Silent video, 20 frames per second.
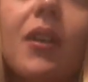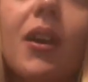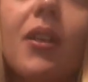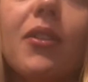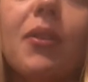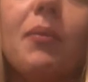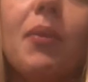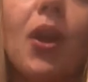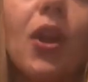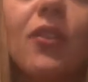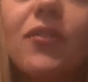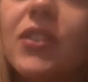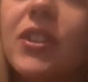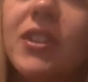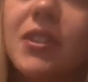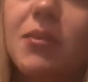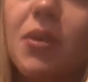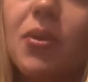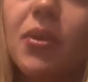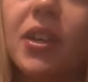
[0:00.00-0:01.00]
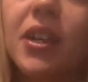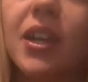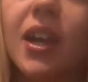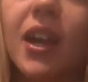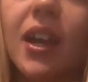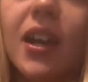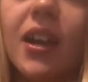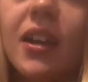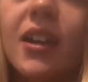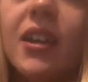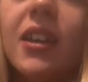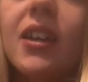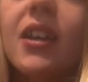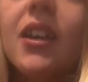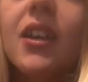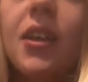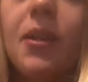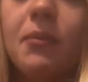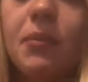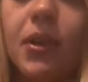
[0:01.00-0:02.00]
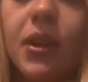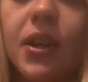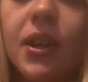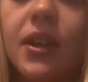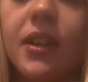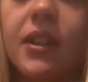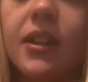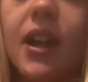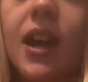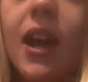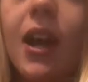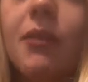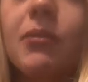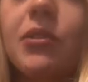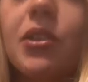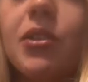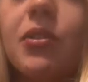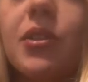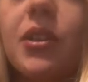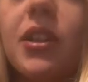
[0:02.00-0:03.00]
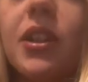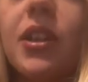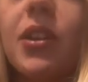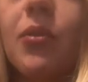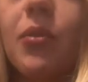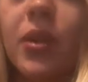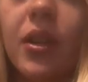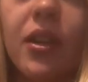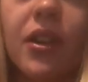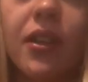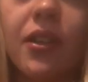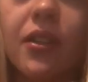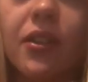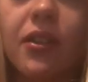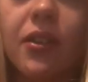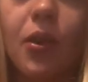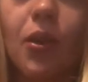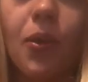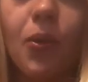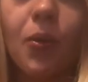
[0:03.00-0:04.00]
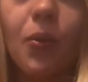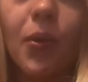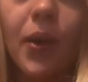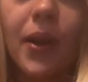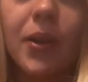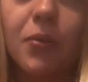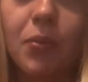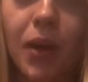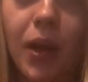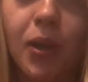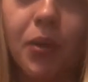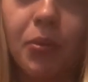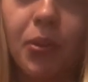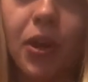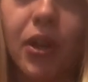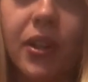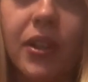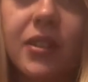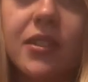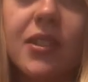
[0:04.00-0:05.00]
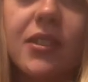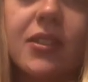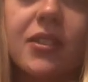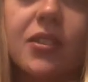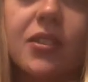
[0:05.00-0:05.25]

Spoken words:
Perfect Smokey Eye, but I'm doing it with Wet n Wild products because